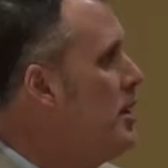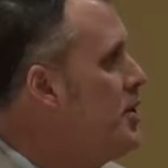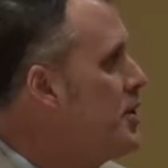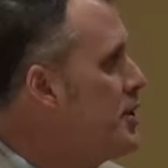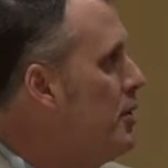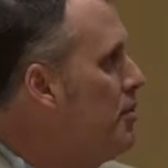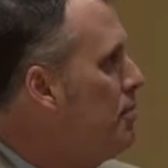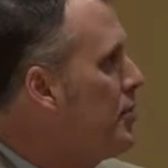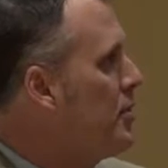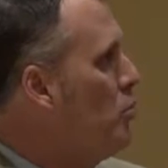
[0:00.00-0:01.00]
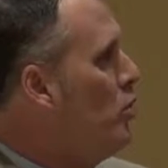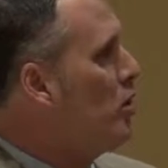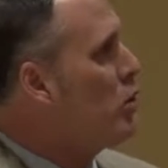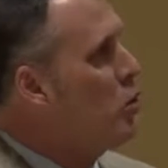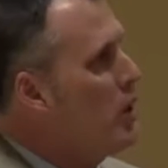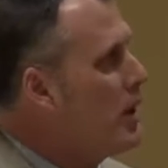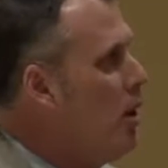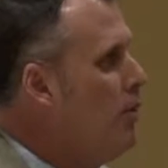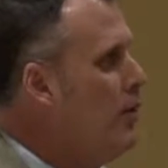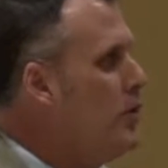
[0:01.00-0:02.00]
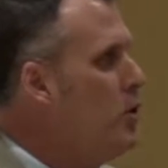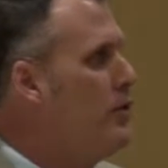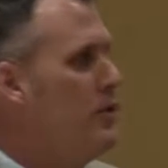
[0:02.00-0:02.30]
just some real quick overview if